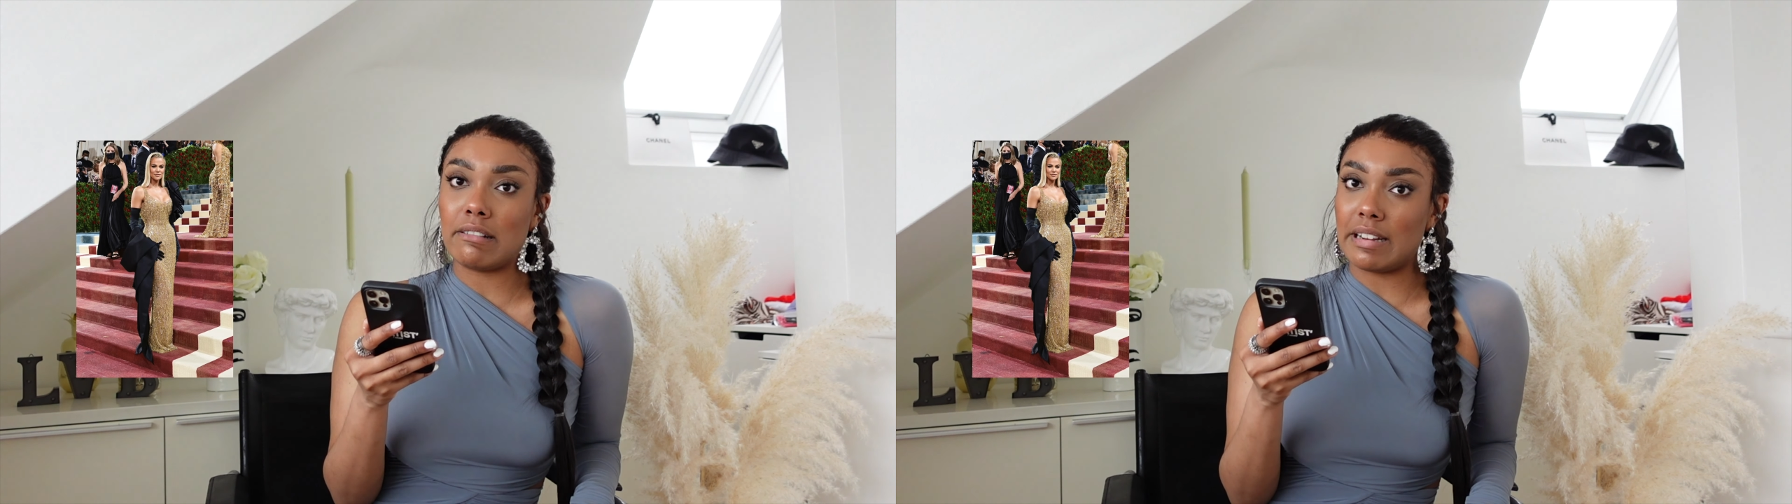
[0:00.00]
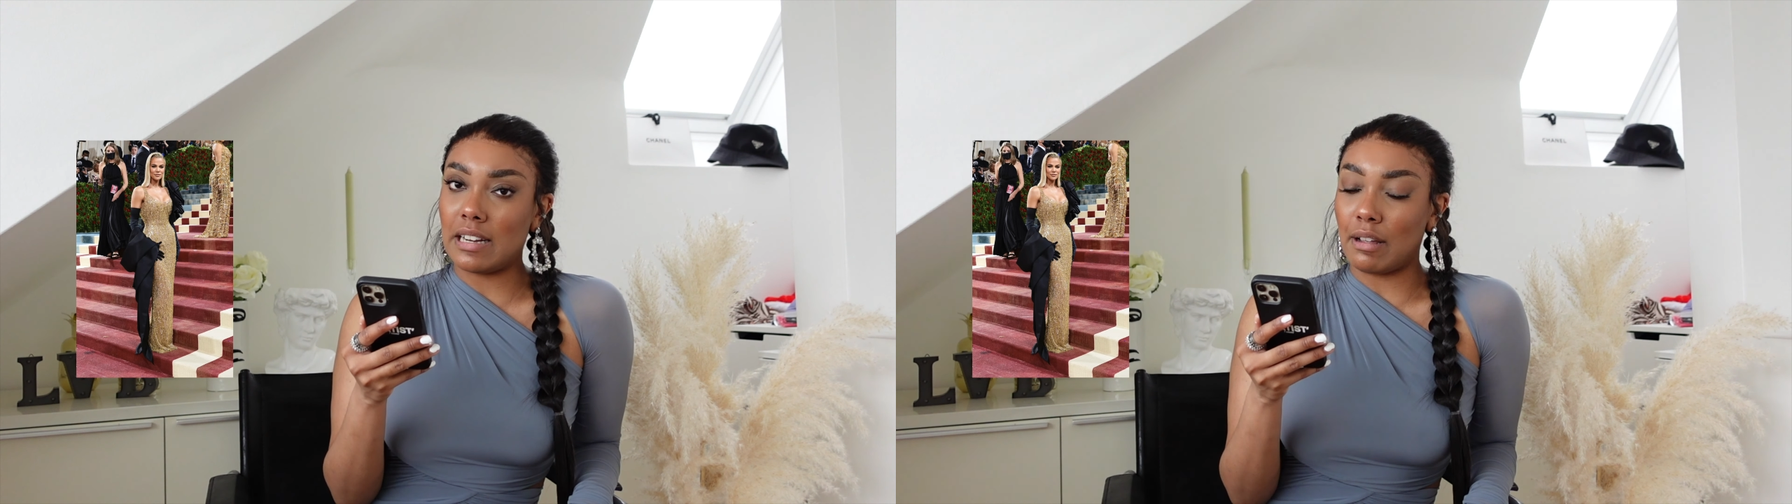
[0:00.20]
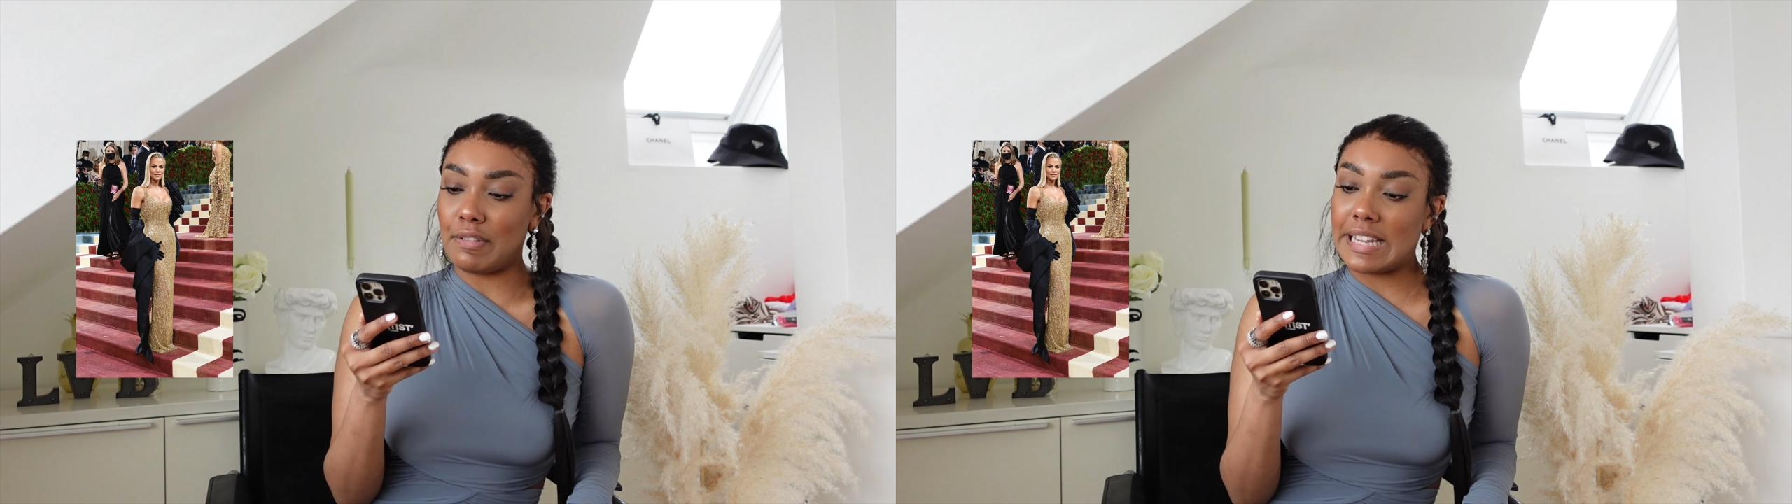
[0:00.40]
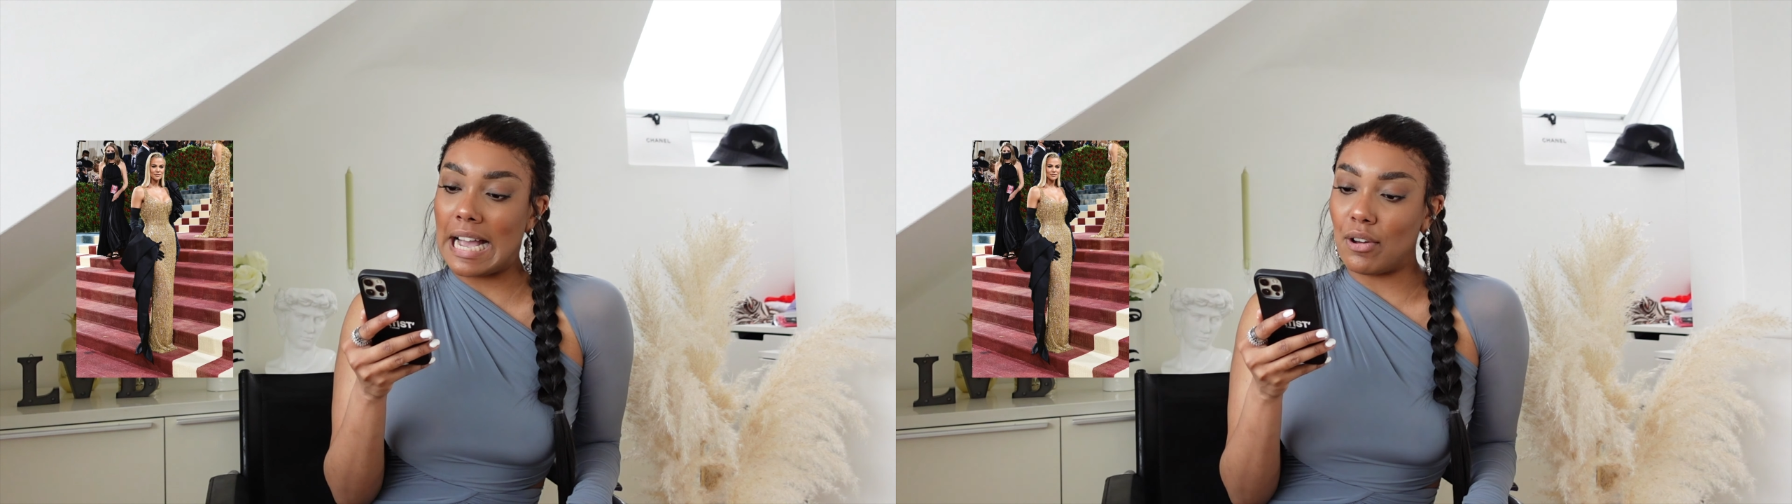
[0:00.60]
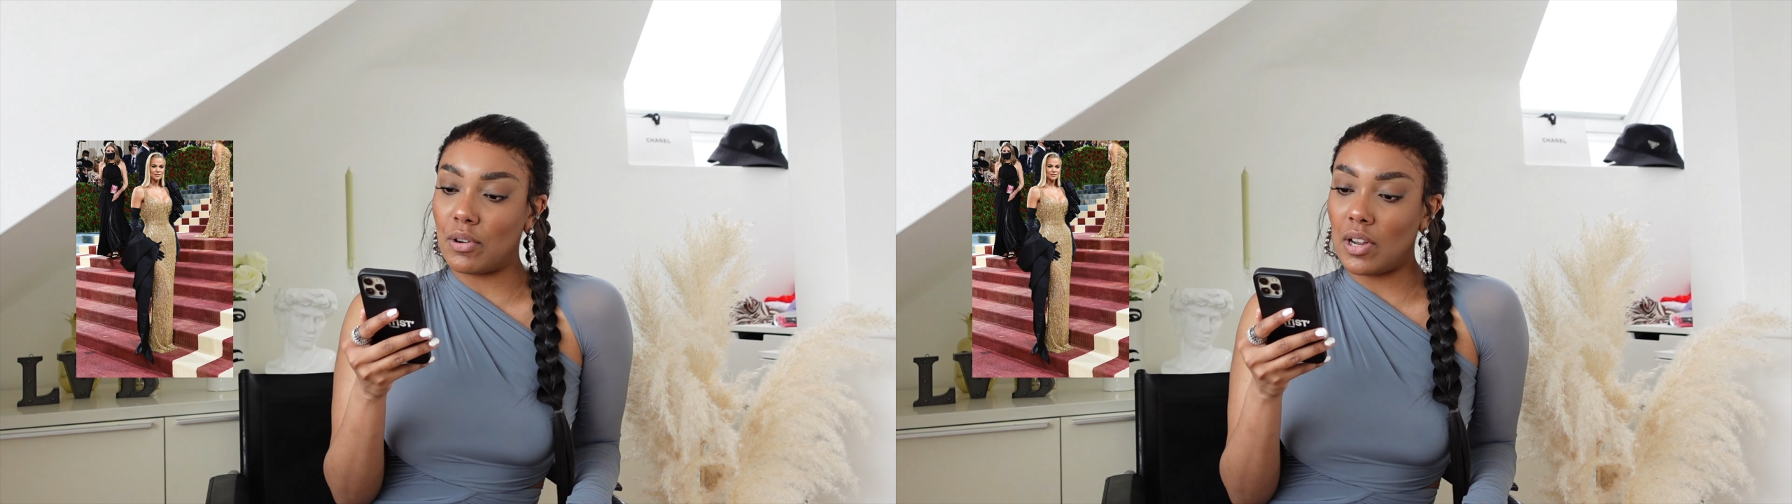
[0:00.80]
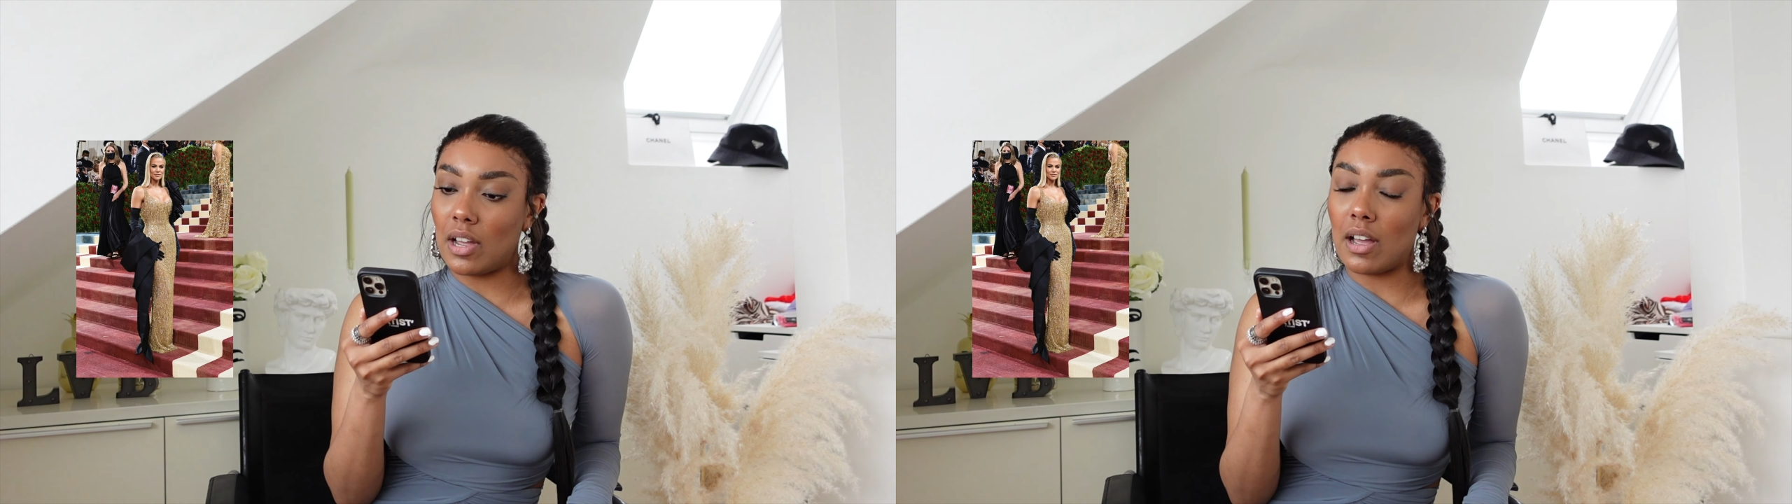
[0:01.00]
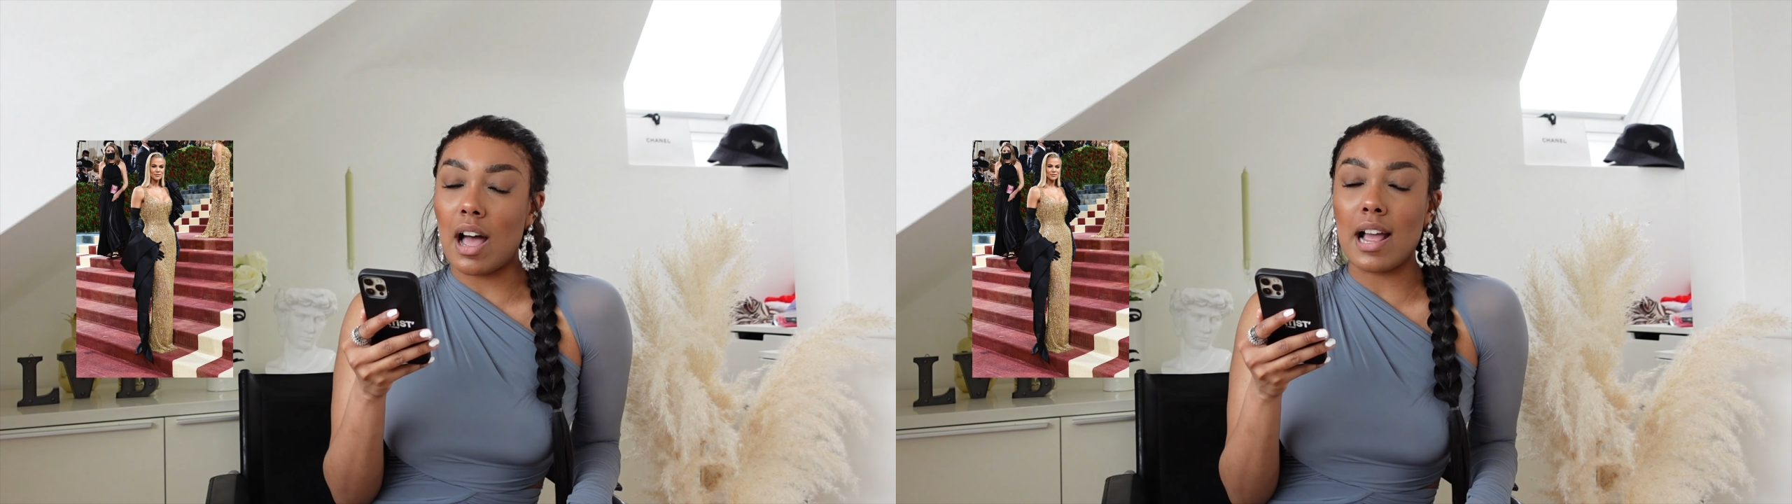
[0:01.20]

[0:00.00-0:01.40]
really lovely gown on her.